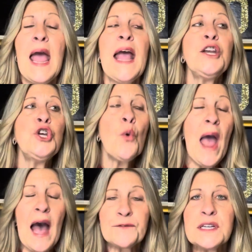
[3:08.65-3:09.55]
And you
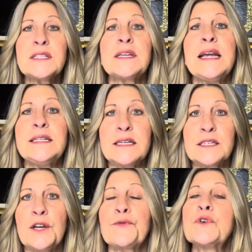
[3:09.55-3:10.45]
have to stay
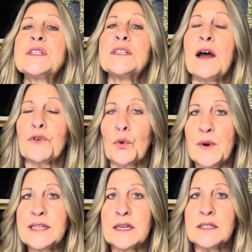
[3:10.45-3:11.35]
distant for several
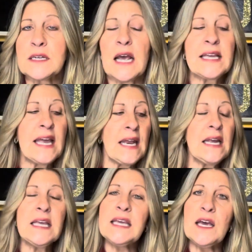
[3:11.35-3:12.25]
reasons.
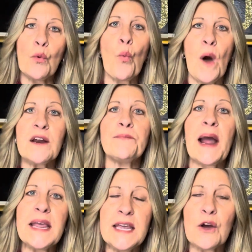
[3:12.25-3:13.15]
Again, get one of
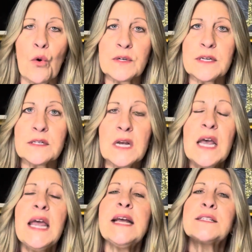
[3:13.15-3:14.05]
my e-courses.
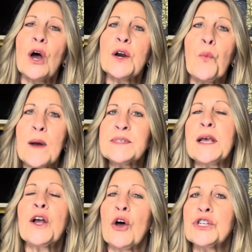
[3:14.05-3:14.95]
It's on a
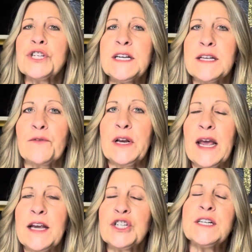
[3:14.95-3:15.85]
website called She's
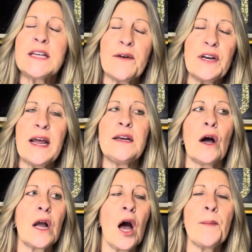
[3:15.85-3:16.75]
Everyday,
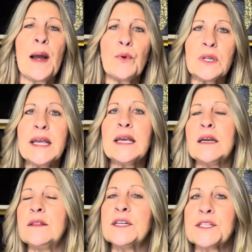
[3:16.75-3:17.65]
she'severyday.com. I will link it
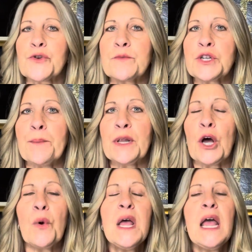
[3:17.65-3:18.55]
in the description below.